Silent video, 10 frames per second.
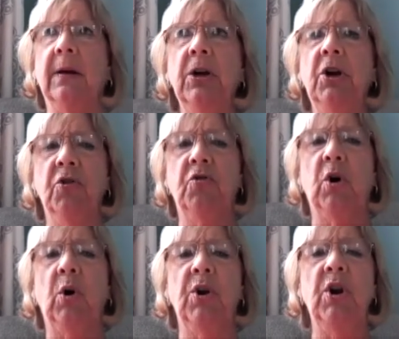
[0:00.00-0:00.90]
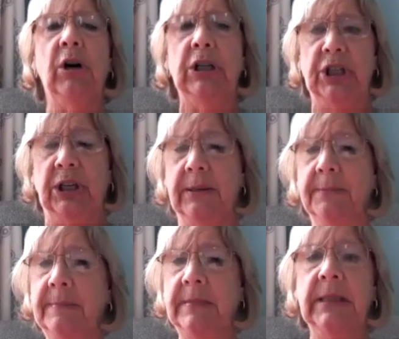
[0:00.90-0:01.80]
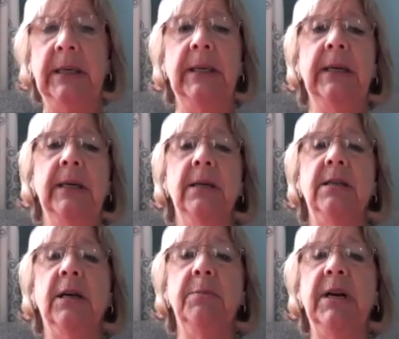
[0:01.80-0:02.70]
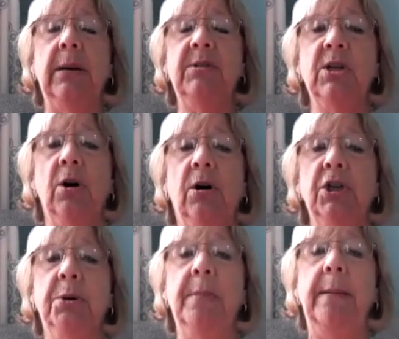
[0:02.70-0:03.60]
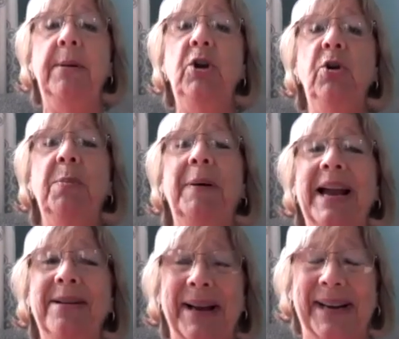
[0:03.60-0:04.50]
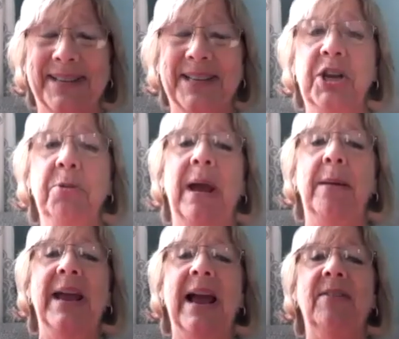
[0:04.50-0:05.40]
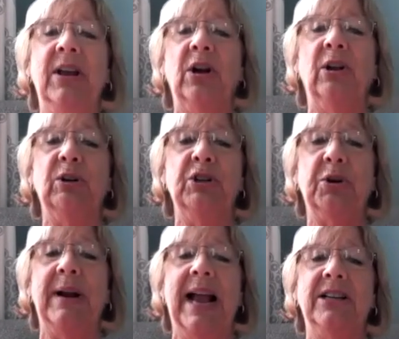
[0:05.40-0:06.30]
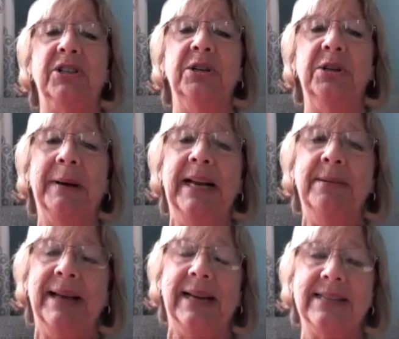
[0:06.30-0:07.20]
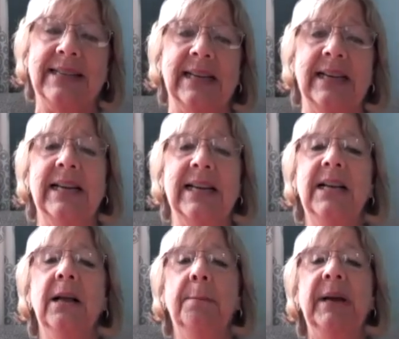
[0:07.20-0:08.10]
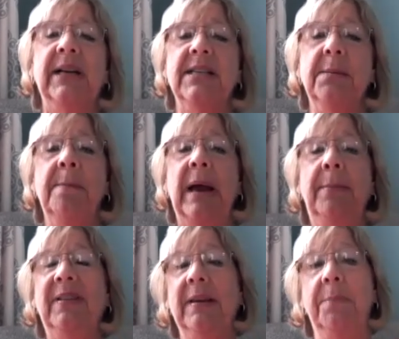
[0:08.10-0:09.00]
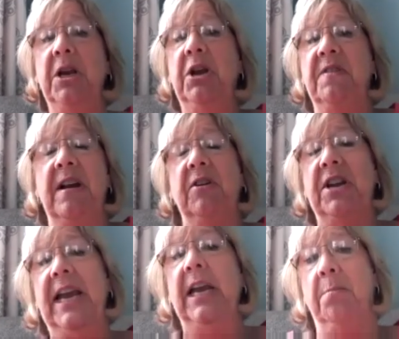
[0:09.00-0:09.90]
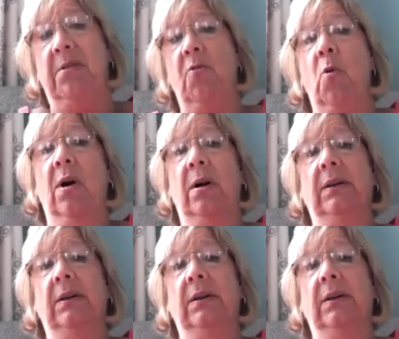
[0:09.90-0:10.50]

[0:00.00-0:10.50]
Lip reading: Uncontrolled nausea. Sometimes nausea may be due to pain medicine. You may be having an allergic reaction to pain medicine because it may be something you've never taken before.